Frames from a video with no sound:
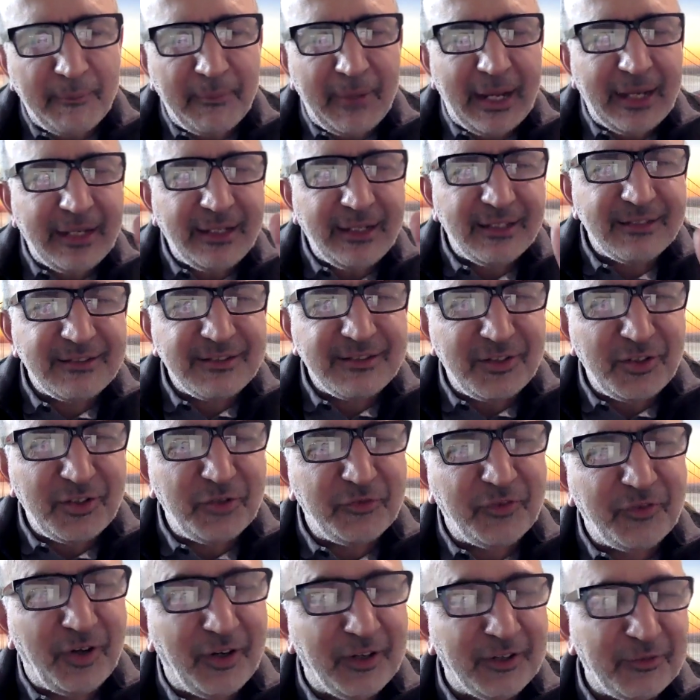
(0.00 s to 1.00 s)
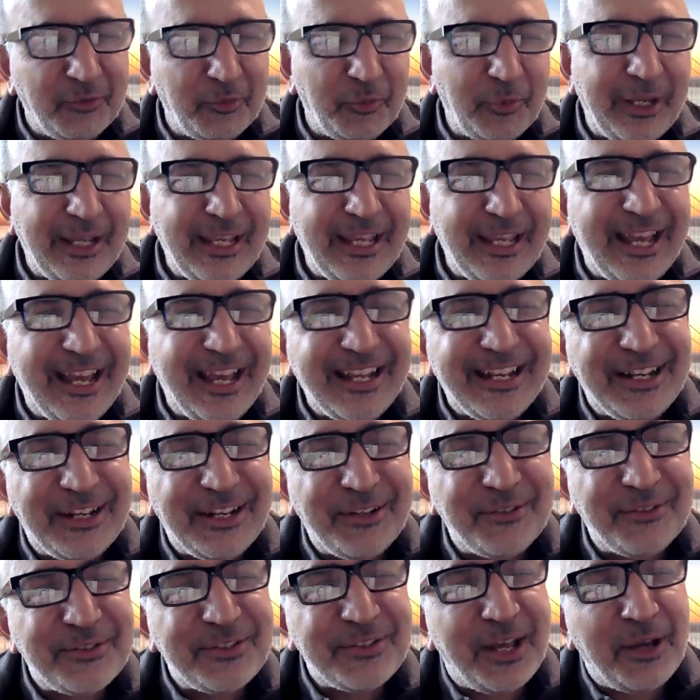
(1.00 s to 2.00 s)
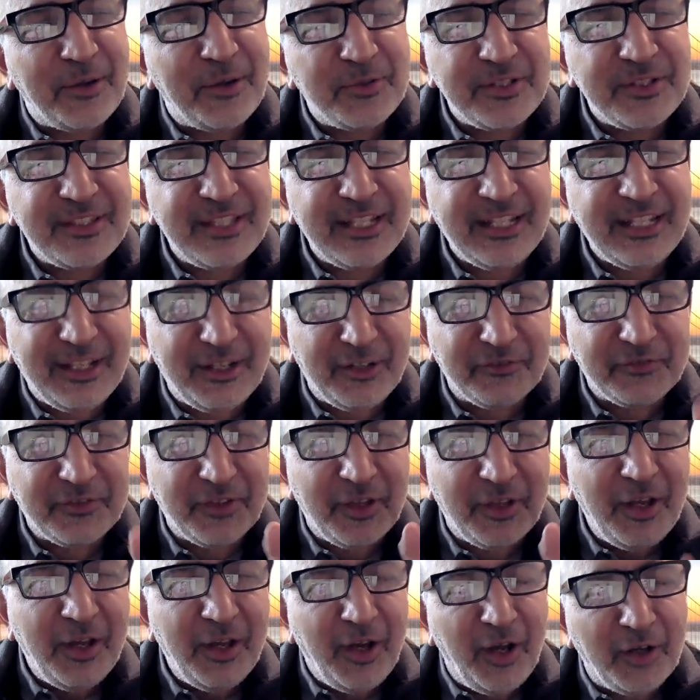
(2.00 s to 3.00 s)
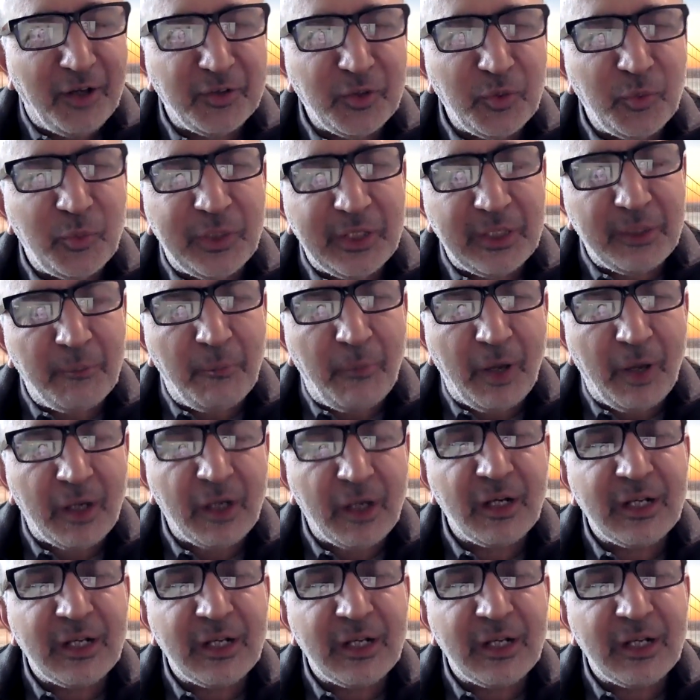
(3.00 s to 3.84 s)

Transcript: mind is, you've gone way ahead, and I was just thinking of the word model